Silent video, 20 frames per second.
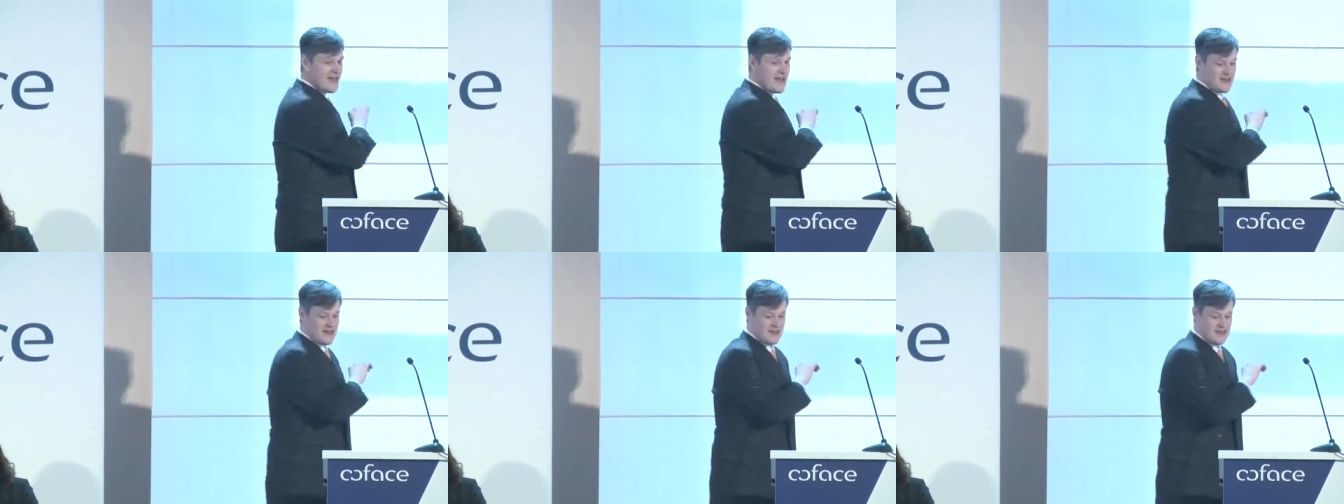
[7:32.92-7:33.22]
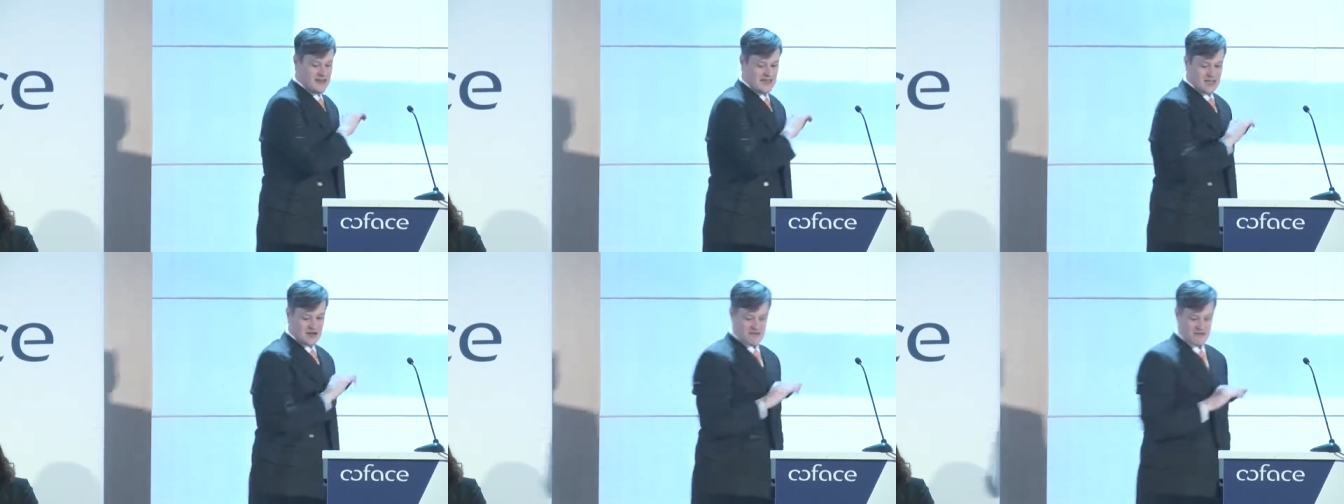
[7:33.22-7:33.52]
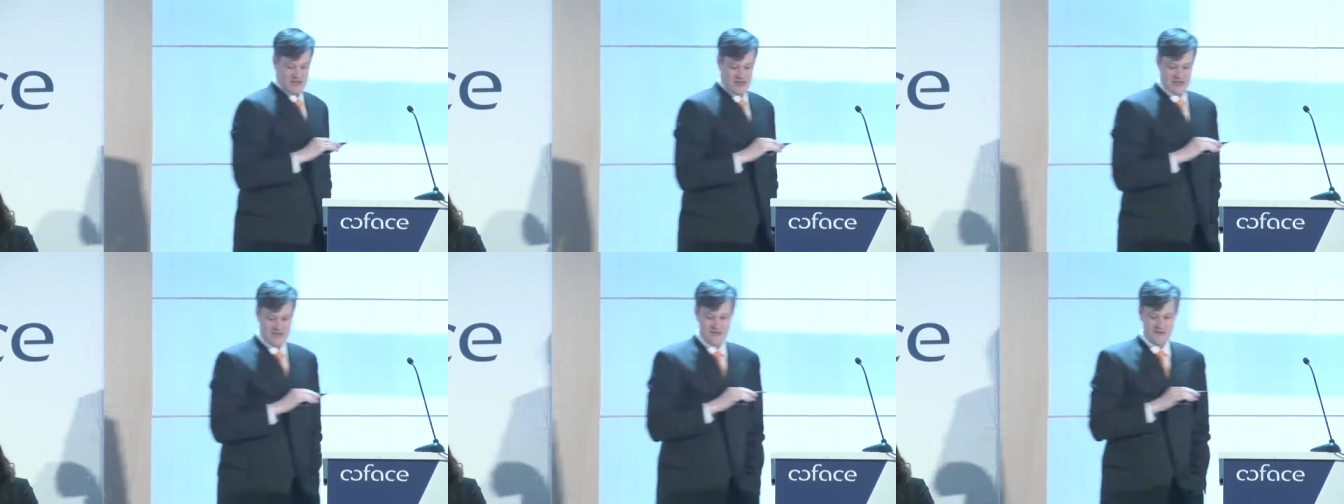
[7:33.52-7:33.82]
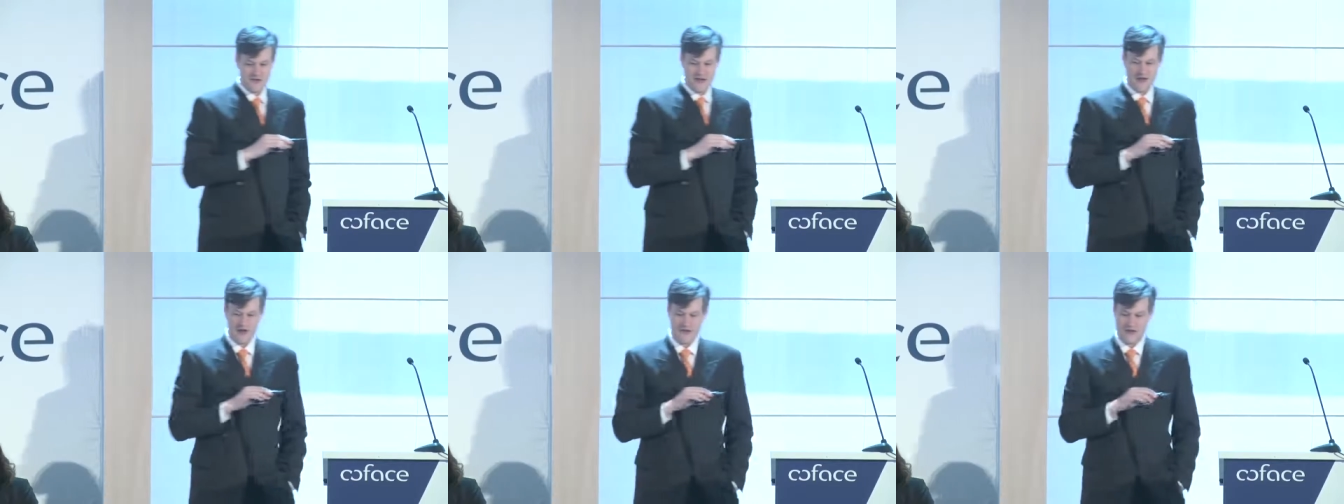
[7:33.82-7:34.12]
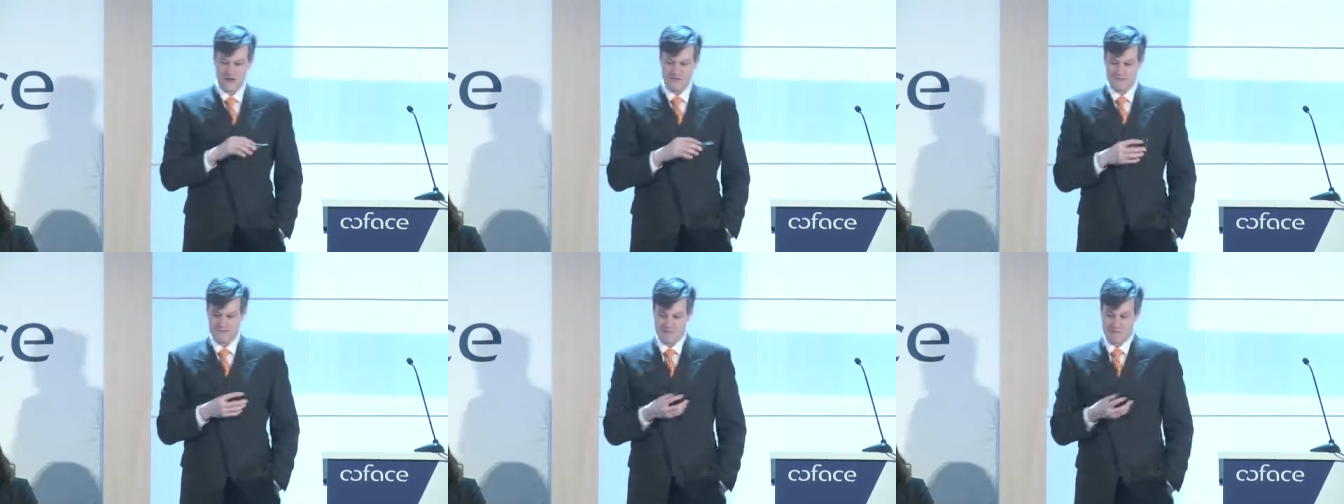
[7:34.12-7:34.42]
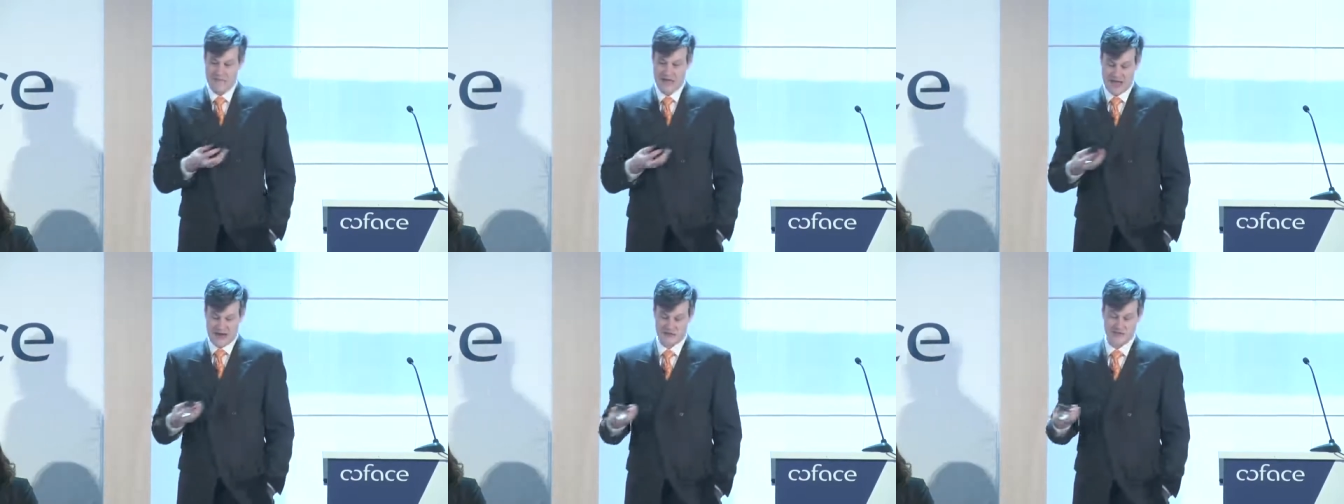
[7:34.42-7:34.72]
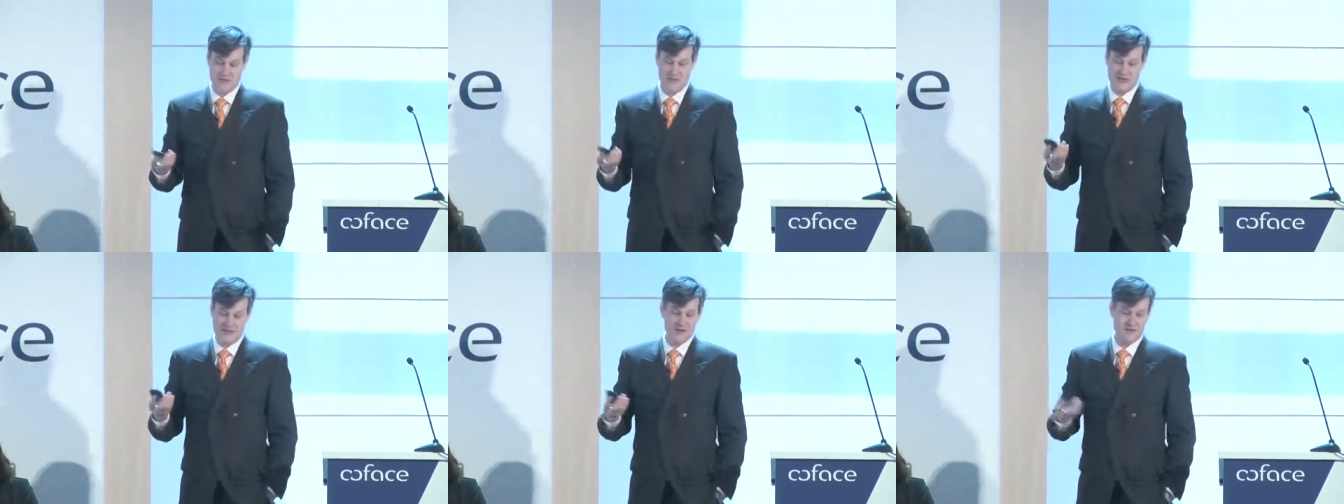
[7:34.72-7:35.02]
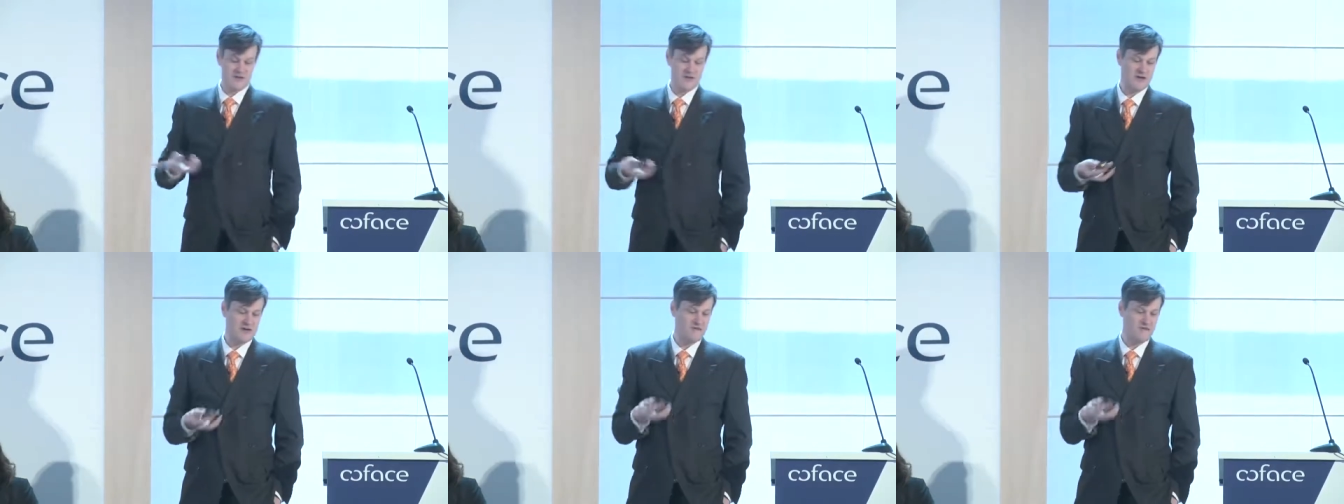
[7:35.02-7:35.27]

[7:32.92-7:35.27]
data. And here is uh, an actual list